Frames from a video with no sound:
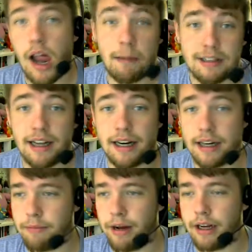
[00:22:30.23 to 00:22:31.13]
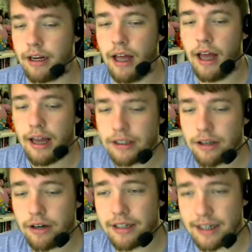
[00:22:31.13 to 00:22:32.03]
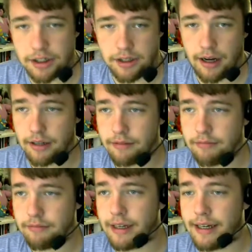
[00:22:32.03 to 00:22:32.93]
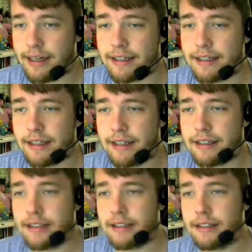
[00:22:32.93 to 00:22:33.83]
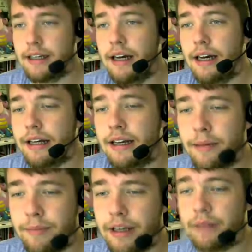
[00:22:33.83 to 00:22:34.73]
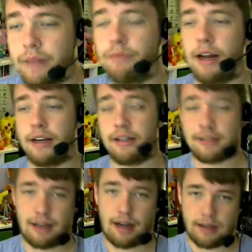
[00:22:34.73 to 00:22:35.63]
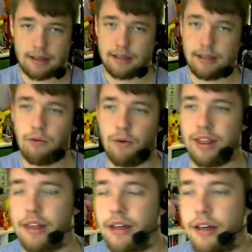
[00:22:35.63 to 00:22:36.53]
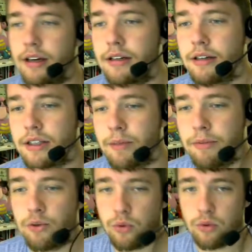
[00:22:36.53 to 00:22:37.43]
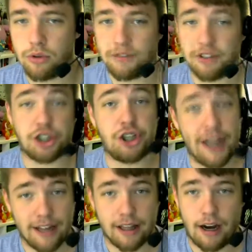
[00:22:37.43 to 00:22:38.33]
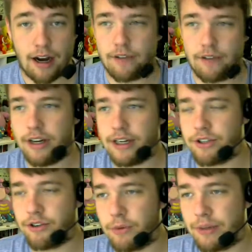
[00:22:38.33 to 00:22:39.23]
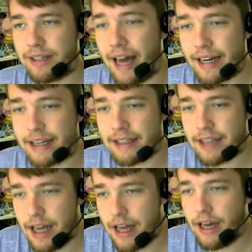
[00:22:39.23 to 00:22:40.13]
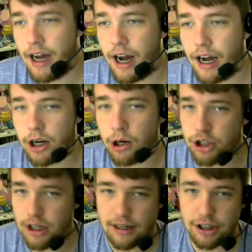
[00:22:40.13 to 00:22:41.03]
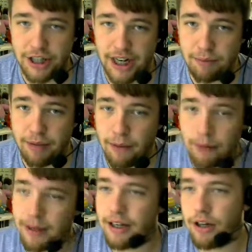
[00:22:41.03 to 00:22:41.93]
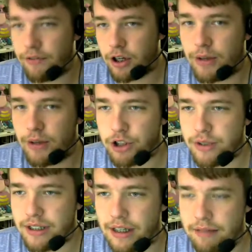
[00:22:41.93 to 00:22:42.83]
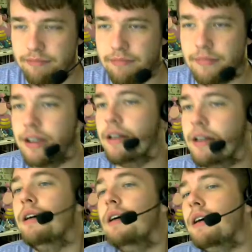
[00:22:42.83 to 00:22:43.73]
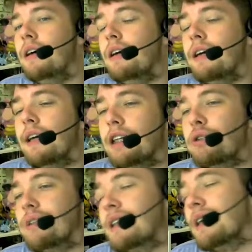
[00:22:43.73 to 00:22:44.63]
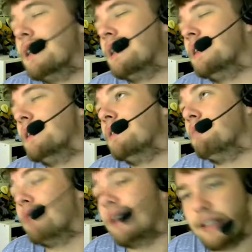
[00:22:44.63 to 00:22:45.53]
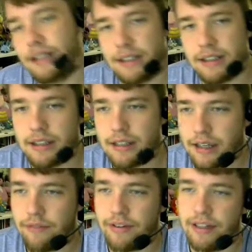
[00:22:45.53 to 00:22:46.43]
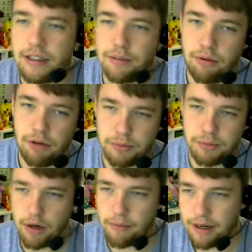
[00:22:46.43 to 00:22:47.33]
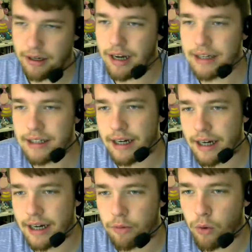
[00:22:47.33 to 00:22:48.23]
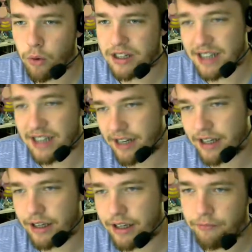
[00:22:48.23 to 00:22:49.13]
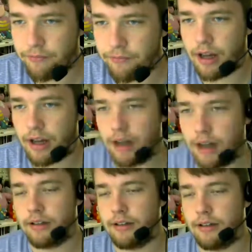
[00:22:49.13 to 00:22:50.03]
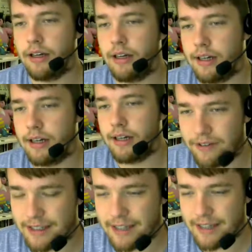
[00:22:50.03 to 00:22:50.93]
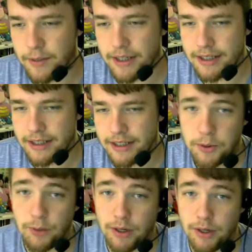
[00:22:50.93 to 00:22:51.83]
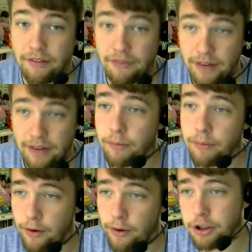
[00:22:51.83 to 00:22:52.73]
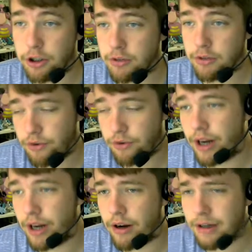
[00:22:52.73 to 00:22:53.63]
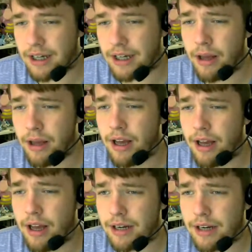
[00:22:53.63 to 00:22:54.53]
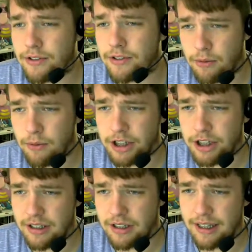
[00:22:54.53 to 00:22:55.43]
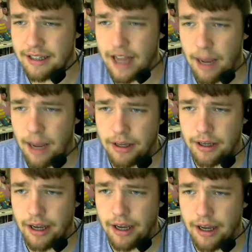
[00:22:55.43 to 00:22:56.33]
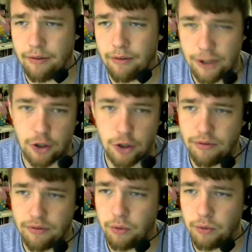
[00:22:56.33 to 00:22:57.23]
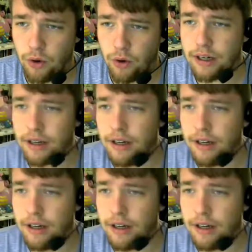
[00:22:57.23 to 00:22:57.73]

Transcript: I'm excited about it. It's called a Ninja Lock. It's it's gonna be a Nuzlocke with some of the rules of a Shady Lock. If you guys don't know what that is, uh, go check out Shady Penguin. You'll have into his um into his uh, playlists and stuff. He doesn't post Pokemon content anymore, sadly. Uh, it's very sad because he was one of my favorite PokeTubers for quite a long time. Now I have started watching like Nappy and Original 151